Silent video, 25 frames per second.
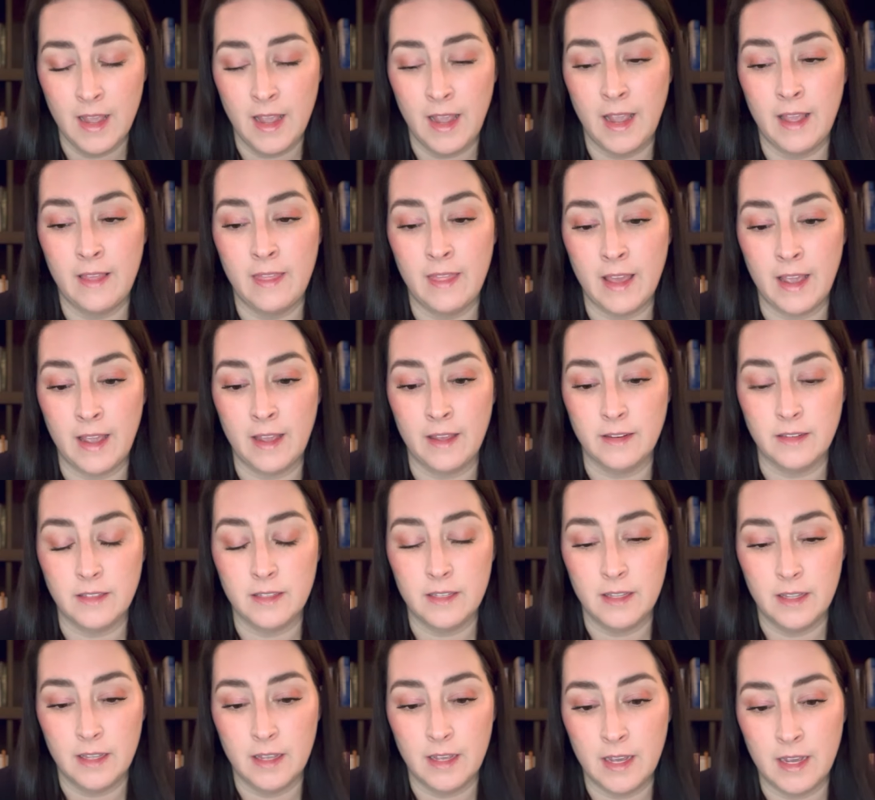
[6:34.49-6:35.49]
And that,
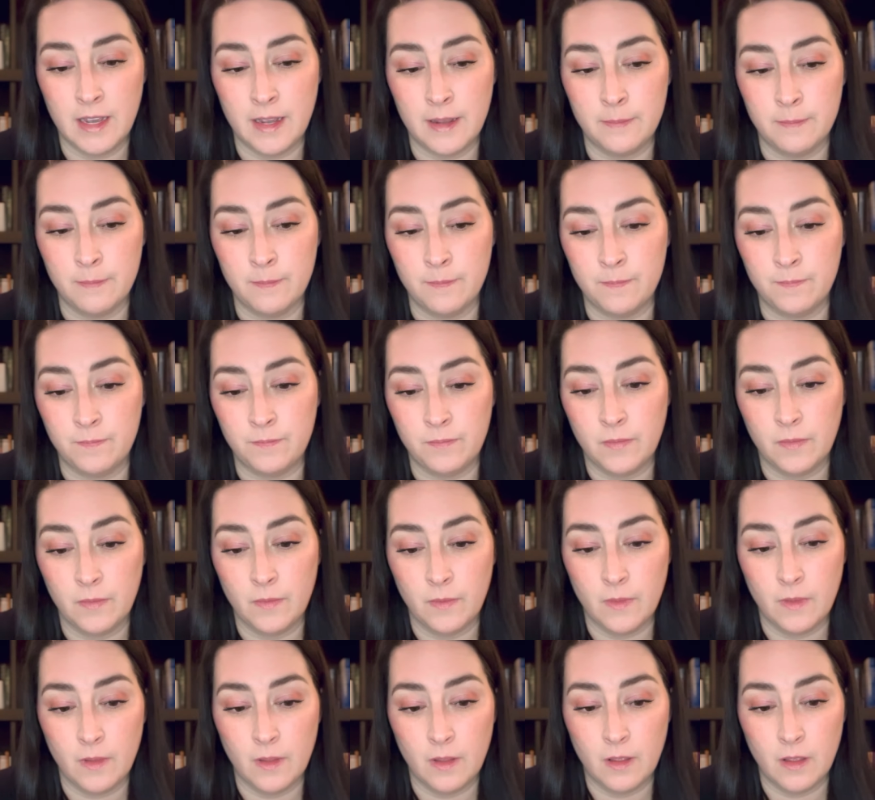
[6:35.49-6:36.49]
um,
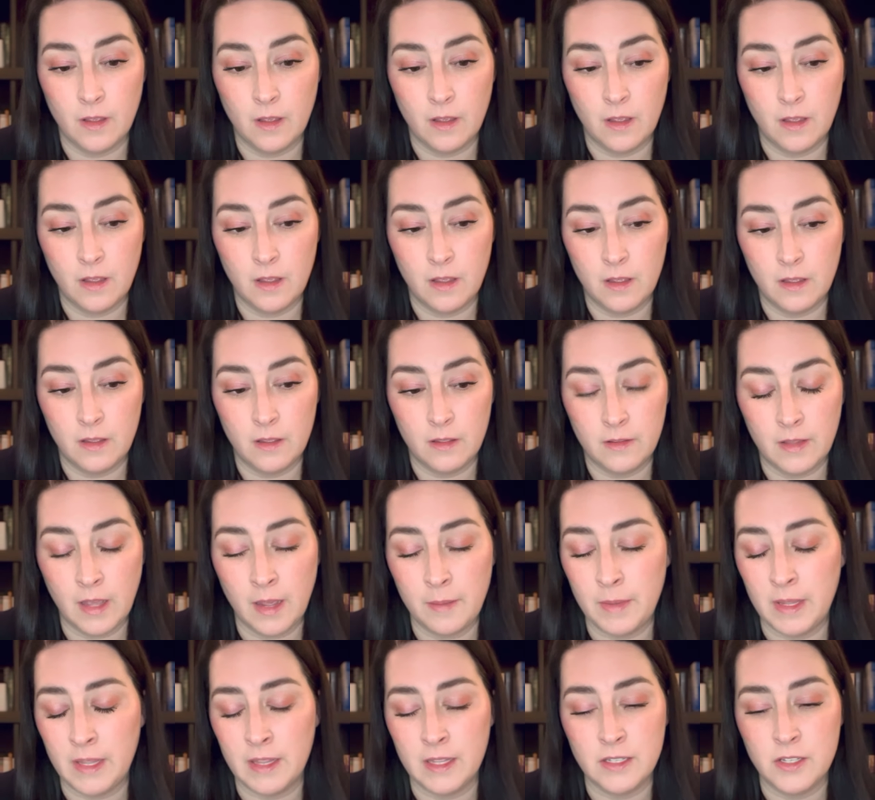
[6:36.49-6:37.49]
I
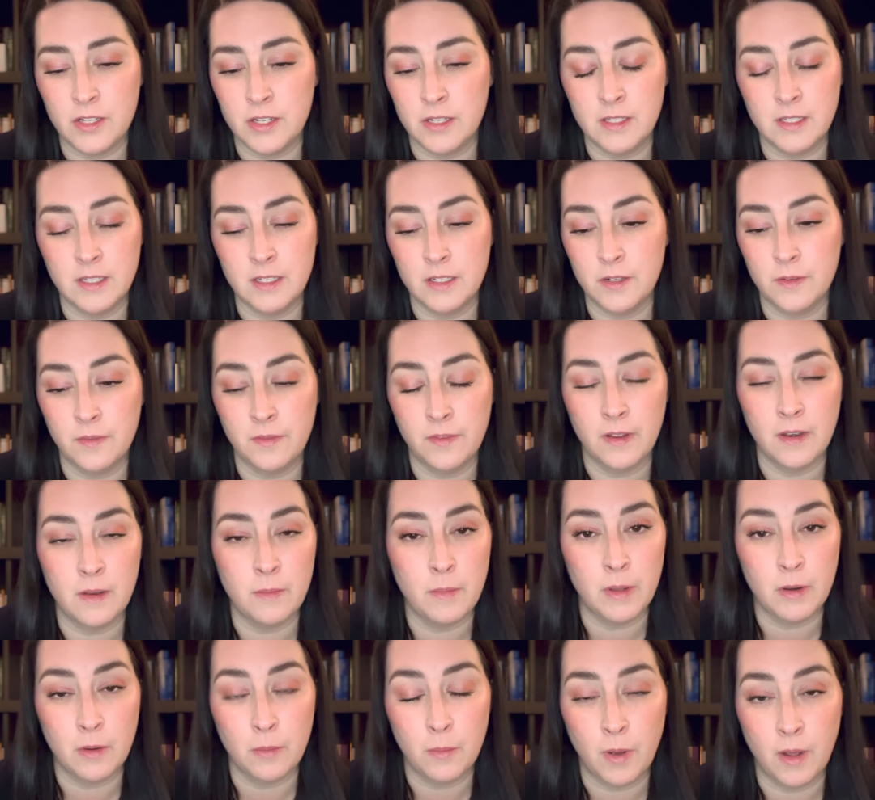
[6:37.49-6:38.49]
mean, that's just such a
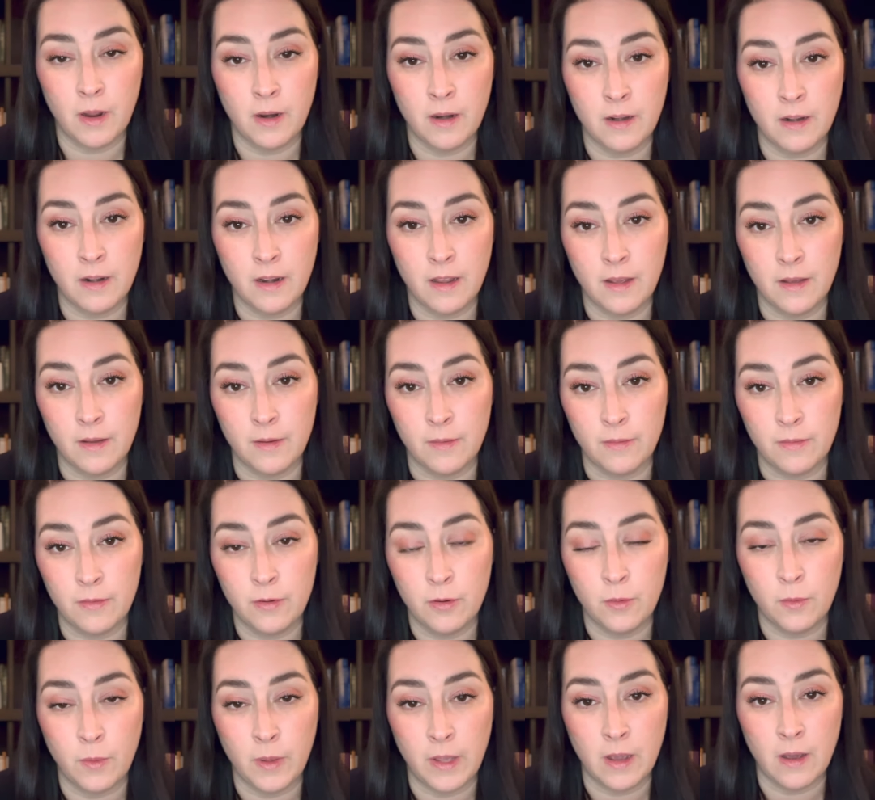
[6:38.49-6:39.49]
fundamental part of
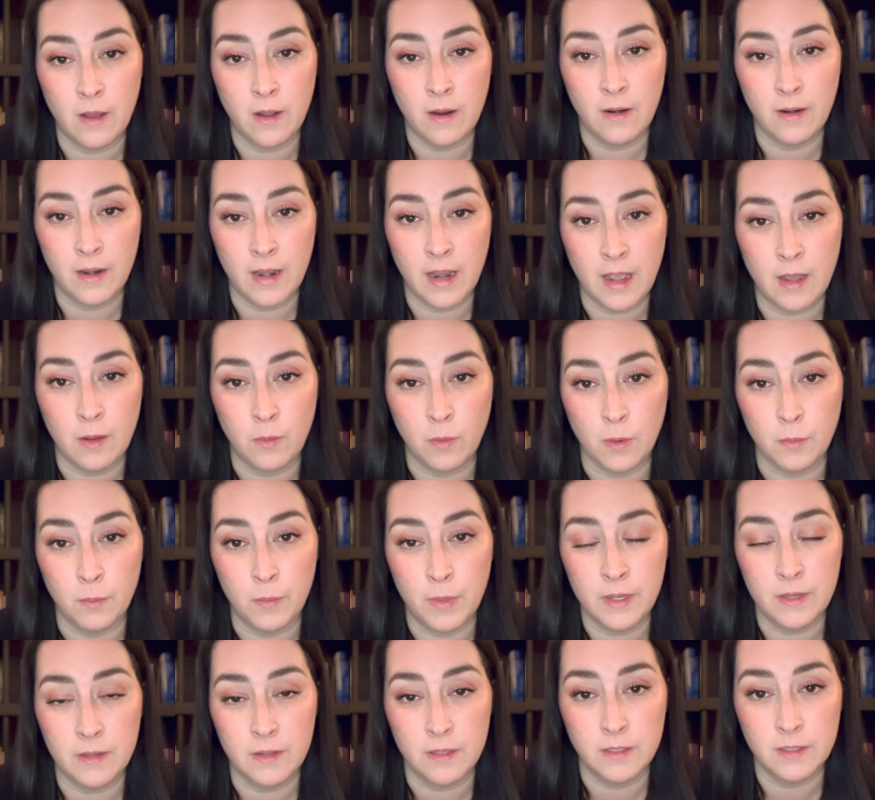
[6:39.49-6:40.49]
who we are and how we're
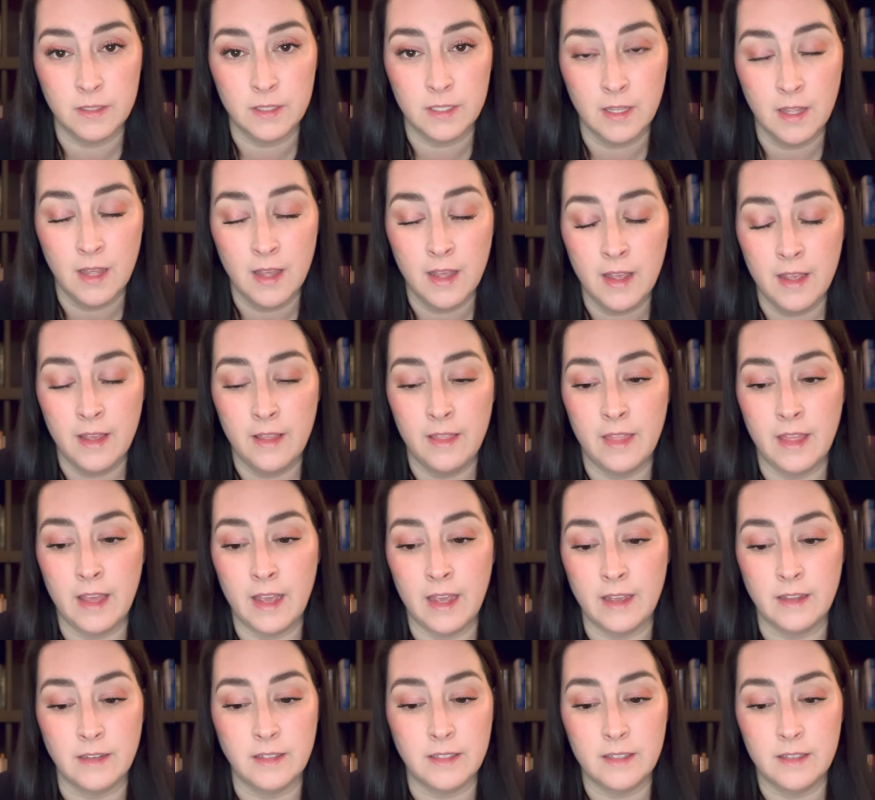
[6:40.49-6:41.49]
built
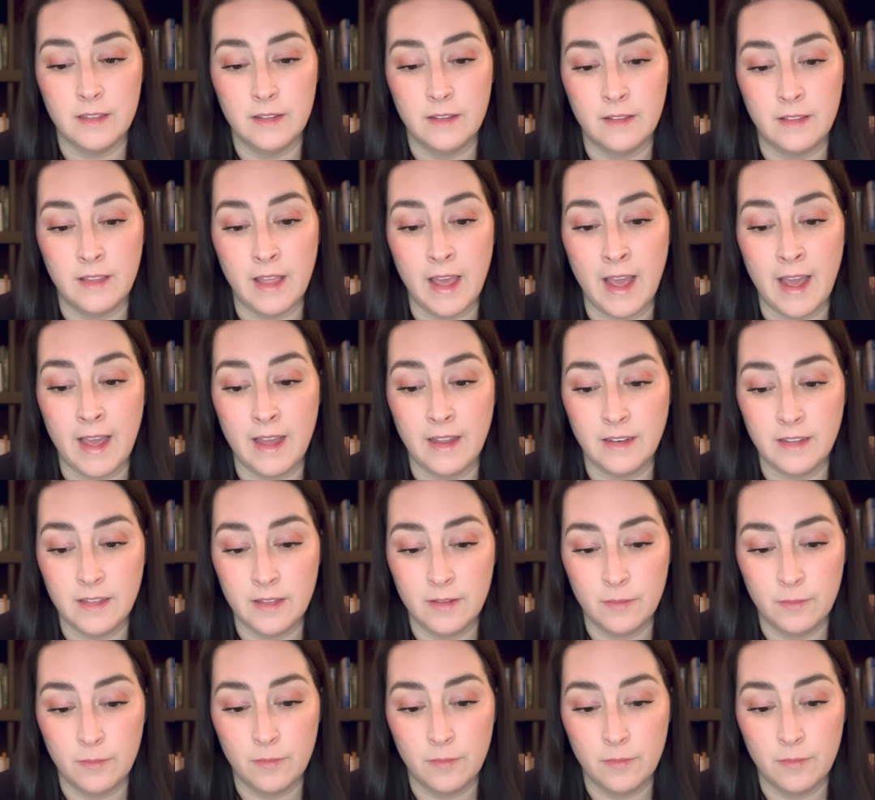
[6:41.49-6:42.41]
that, that,